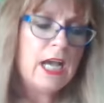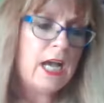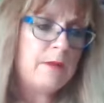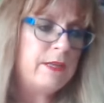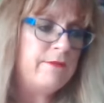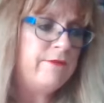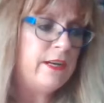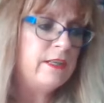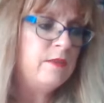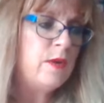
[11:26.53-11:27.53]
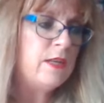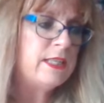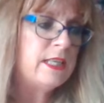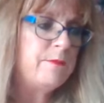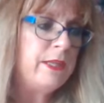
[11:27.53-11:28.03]
Um, very well,
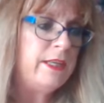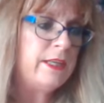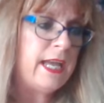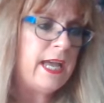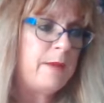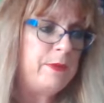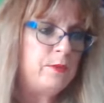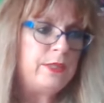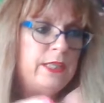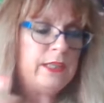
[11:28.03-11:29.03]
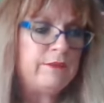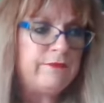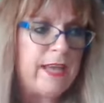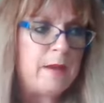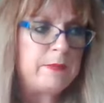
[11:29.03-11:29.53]
something could have happened within the
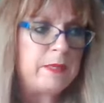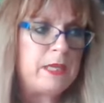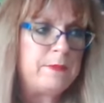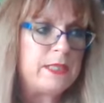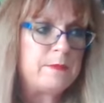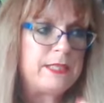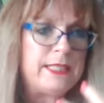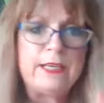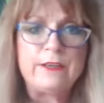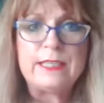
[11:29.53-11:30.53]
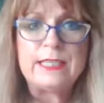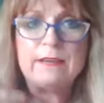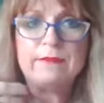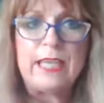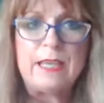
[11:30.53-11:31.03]
family, maybe some secrets
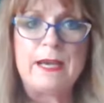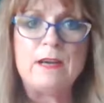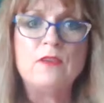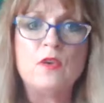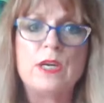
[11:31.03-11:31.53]
that have came out,